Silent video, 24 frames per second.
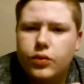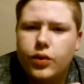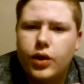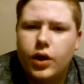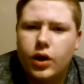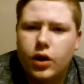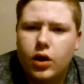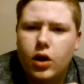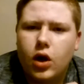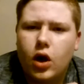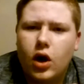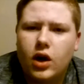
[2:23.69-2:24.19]

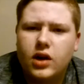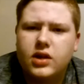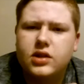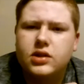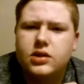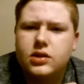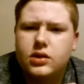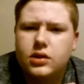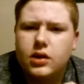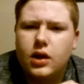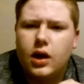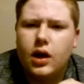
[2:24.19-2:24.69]
would have
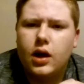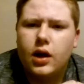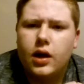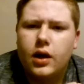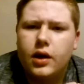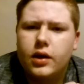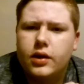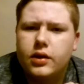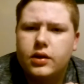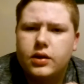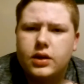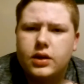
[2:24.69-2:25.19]
cost,
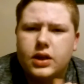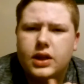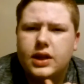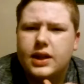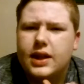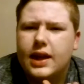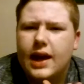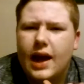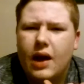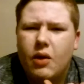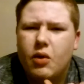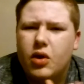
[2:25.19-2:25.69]
I
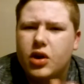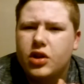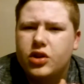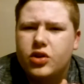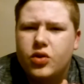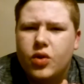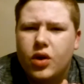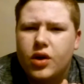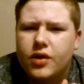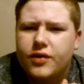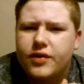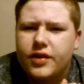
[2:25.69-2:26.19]
think the guy wanted
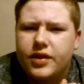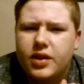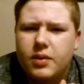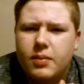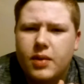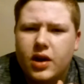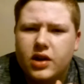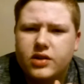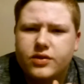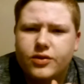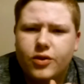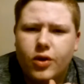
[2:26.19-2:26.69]

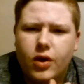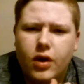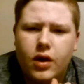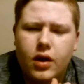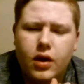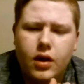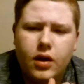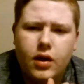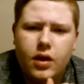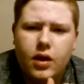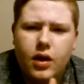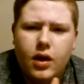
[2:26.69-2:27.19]
$250 for
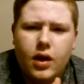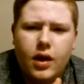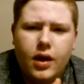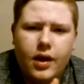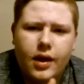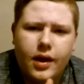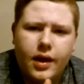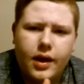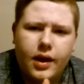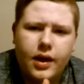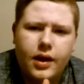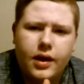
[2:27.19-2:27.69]
it.
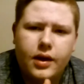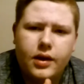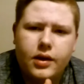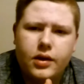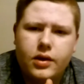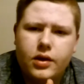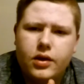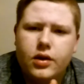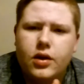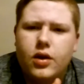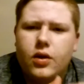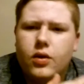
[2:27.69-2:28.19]

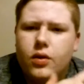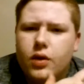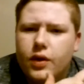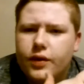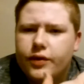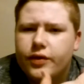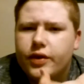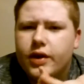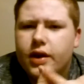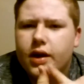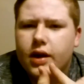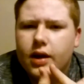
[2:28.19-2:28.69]
And, you know,
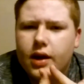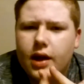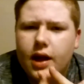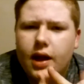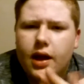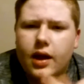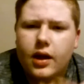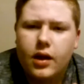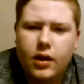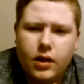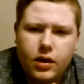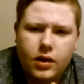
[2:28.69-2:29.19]
I figured,
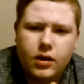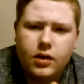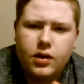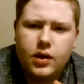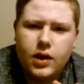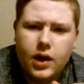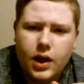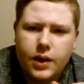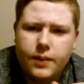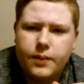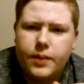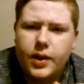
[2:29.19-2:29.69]
hey,
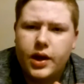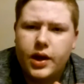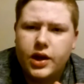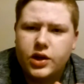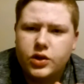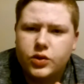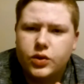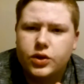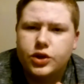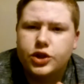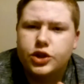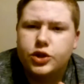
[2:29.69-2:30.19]
I might
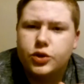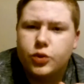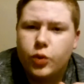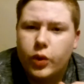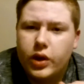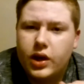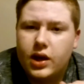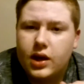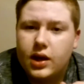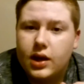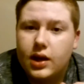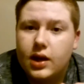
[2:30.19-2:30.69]
as well just
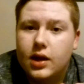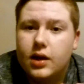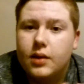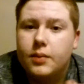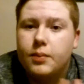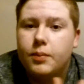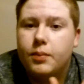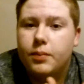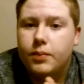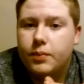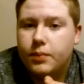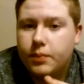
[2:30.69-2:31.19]
wait and get
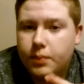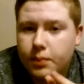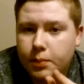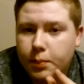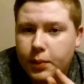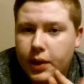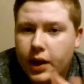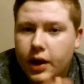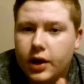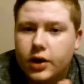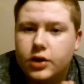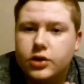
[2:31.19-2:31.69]
a
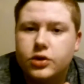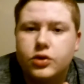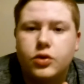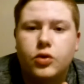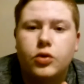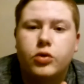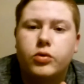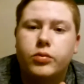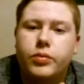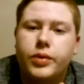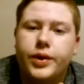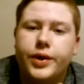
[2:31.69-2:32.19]
bigger
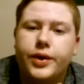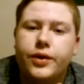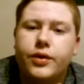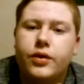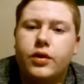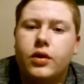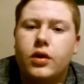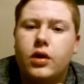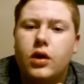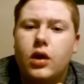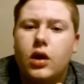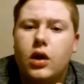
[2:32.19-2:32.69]

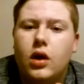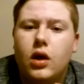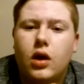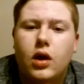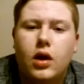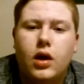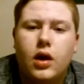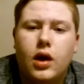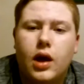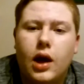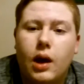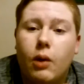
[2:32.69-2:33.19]
snowmobile.
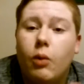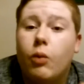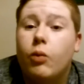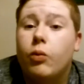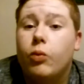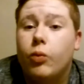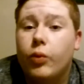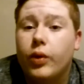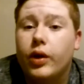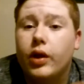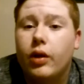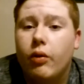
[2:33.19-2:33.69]
I
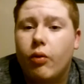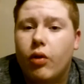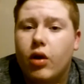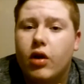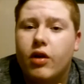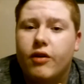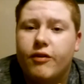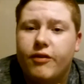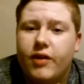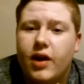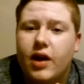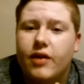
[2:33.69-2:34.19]
really
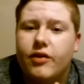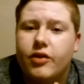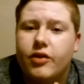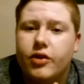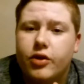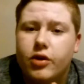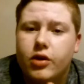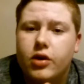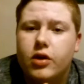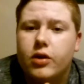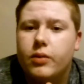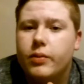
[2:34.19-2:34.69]
wanted a 500
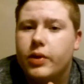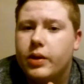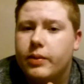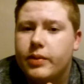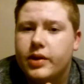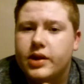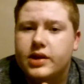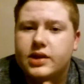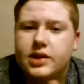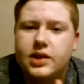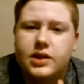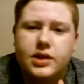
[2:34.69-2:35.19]
or
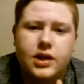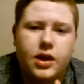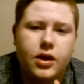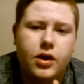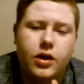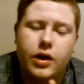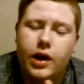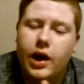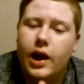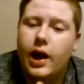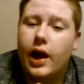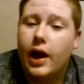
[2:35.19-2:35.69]
maybe a 600.
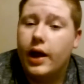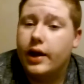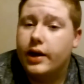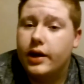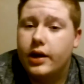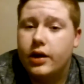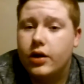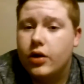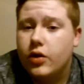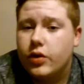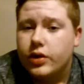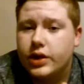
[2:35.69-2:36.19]
I
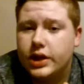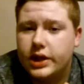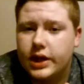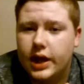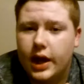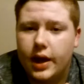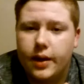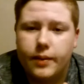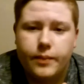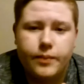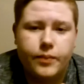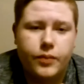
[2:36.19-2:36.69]
didn't know at the
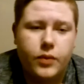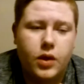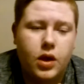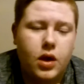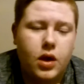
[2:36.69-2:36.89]
time.